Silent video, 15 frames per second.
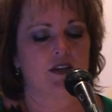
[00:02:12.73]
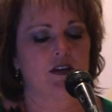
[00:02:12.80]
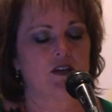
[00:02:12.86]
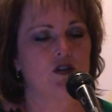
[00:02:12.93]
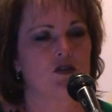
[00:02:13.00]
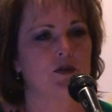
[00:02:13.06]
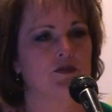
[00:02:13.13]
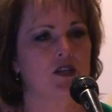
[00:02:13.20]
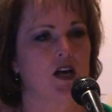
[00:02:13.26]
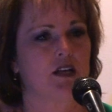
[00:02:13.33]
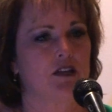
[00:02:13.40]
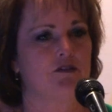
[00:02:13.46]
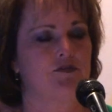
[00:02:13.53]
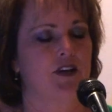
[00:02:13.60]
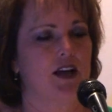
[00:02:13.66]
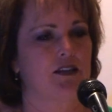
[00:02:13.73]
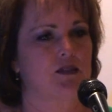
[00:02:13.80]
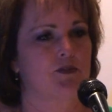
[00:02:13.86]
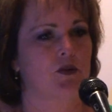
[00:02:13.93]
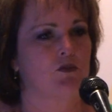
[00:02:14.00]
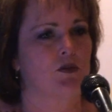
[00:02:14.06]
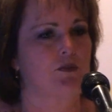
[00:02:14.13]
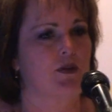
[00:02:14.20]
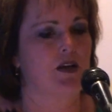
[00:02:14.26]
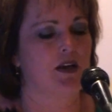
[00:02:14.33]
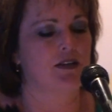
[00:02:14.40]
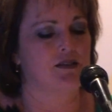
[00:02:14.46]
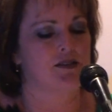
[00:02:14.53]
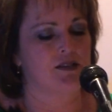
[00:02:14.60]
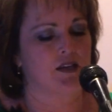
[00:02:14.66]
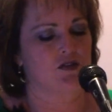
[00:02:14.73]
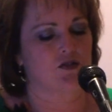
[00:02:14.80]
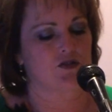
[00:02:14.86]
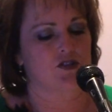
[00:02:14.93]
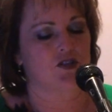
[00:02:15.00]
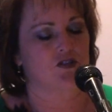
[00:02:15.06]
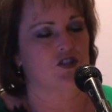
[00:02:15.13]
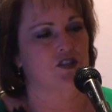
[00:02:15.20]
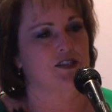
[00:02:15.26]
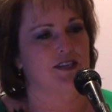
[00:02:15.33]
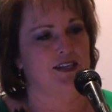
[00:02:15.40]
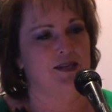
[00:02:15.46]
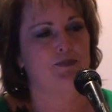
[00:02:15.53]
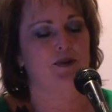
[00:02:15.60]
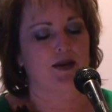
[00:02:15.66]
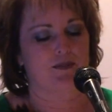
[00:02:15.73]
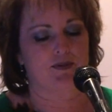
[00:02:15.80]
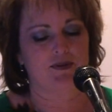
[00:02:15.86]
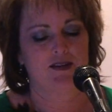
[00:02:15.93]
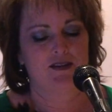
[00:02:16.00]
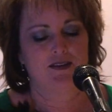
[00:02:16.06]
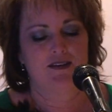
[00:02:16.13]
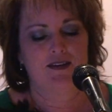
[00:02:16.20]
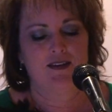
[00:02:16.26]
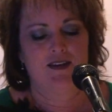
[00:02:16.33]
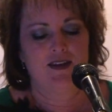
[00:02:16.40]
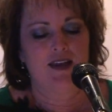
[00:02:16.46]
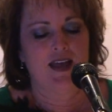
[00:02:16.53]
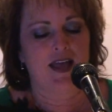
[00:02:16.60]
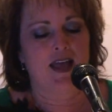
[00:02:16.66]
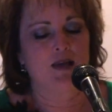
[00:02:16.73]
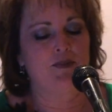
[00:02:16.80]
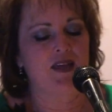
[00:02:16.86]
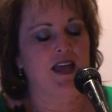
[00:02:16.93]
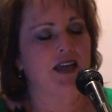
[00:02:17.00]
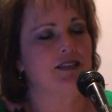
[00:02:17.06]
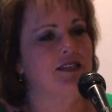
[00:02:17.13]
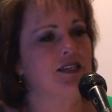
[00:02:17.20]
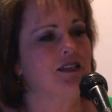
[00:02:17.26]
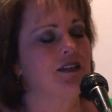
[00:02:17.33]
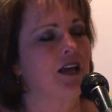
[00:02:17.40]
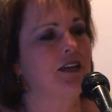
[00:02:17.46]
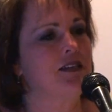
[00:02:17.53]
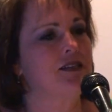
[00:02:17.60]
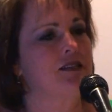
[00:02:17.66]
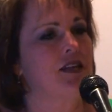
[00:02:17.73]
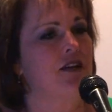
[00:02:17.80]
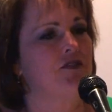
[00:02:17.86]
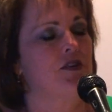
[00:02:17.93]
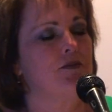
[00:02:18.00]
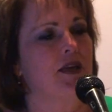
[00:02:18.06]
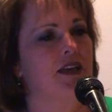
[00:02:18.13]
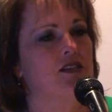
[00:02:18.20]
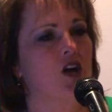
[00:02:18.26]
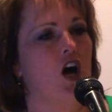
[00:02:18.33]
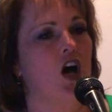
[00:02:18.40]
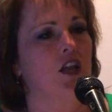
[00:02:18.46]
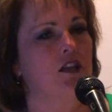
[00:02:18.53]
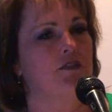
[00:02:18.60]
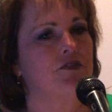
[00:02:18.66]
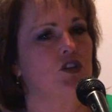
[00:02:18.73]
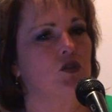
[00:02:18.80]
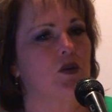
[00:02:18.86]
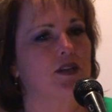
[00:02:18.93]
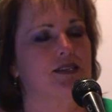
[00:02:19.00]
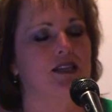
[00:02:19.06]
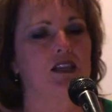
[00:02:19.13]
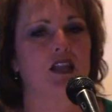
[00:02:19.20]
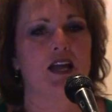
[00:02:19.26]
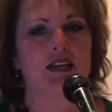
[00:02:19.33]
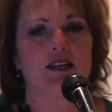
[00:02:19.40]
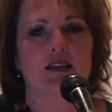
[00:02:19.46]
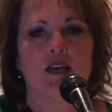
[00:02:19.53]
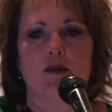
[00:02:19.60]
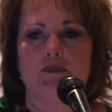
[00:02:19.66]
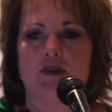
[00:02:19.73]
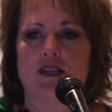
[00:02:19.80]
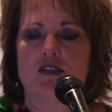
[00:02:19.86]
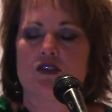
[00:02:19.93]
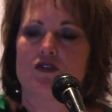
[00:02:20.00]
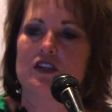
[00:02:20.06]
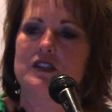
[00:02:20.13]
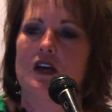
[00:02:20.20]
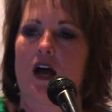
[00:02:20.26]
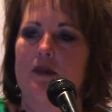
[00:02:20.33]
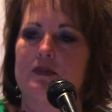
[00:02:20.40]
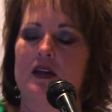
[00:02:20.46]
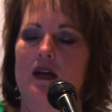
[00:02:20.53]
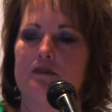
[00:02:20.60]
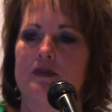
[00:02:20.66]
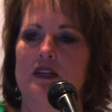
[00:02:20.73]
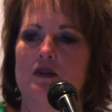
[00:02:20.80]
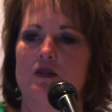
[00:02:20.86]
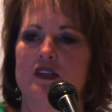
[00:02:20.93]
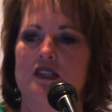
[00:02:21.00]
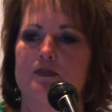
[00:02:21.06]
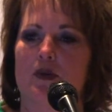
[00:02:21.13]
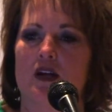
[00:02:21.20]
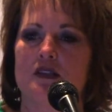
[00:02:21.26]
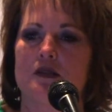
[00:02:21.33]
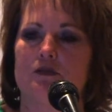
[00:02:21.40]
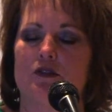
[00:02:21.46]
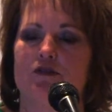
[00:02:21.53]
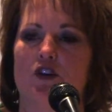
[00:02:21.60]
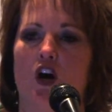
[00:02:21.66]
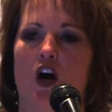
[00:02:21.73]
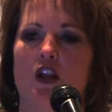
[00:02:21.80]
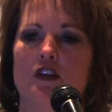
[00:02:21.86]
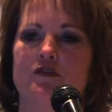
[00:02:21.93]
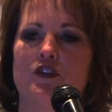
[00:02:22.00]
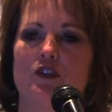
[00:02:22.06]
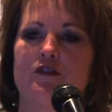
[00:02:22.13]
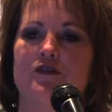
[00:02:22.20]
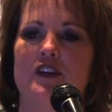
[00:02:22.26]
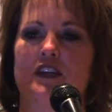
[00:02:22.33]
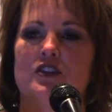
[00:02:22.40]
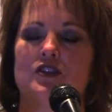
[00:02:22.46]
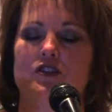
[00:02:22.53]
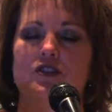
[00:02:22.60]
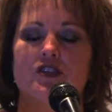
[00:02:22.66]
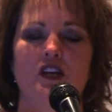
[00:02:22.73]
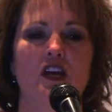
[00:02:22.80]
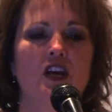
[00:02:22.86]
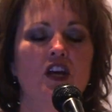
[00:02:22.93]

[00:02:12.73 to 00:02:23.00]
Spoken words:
And I know I'm talking fast, but we're behind schedule, so just keep up. AB 1897 makes all of you as client companies or the top company responsible for all of your vendors.